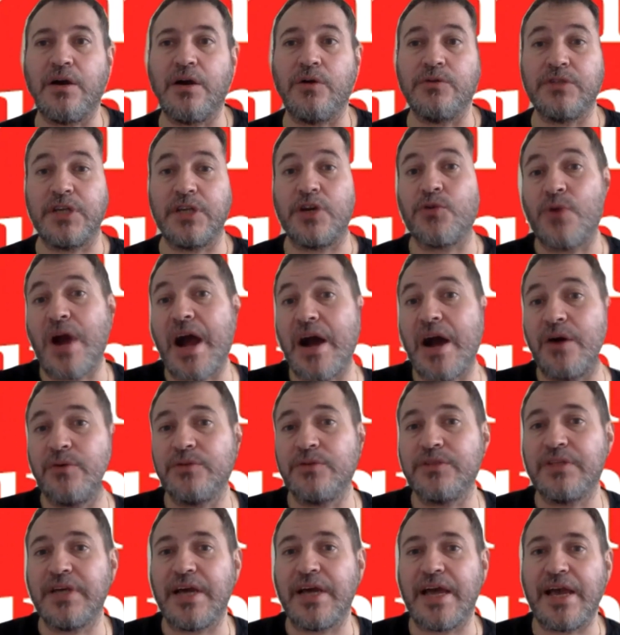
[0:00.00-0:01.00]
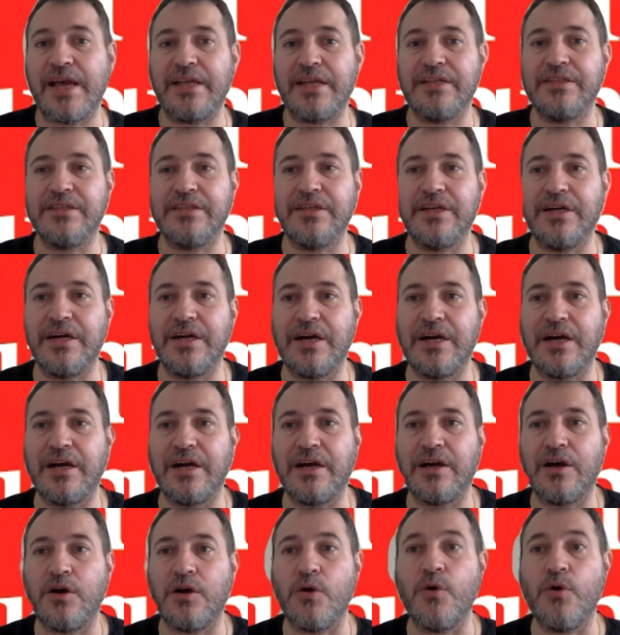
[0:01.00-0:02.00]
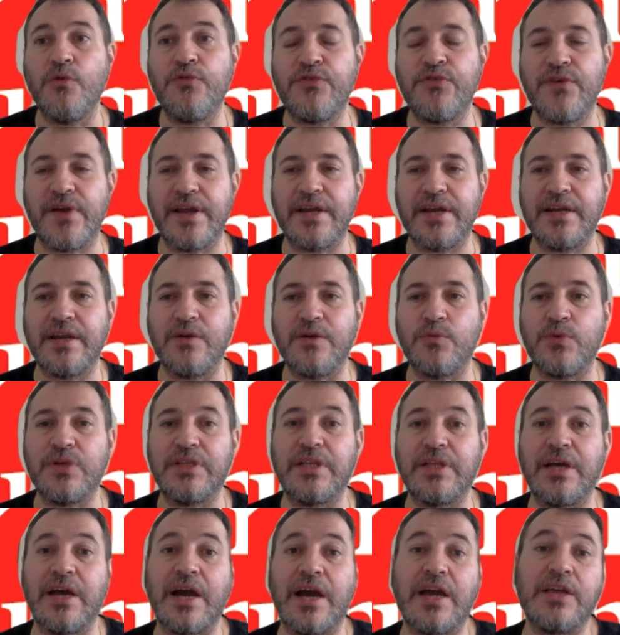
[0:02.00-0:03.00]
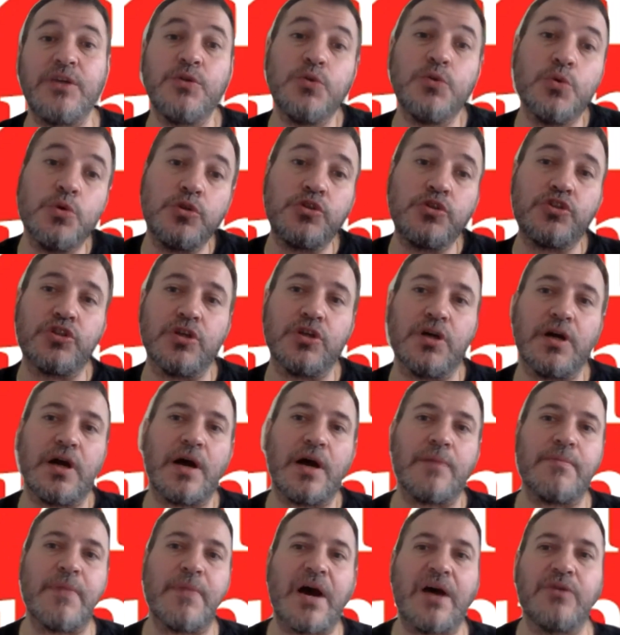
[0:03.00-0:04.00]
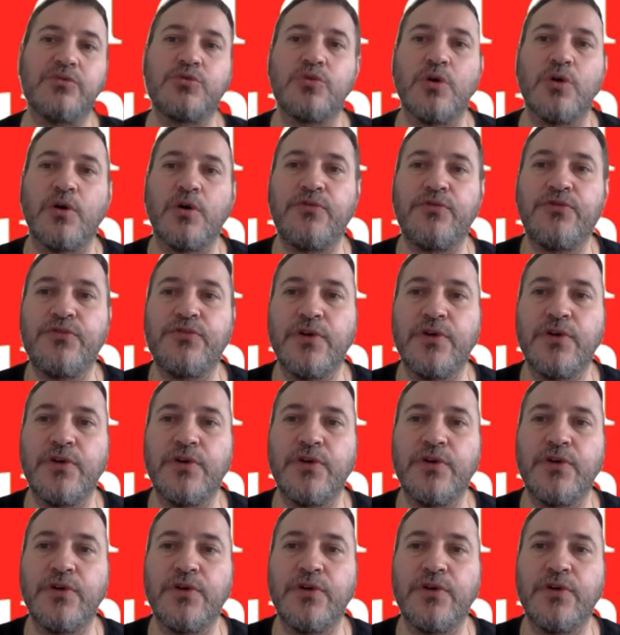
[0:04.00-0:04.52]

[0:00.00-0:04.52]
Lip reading: the ground, and often with a huge amount of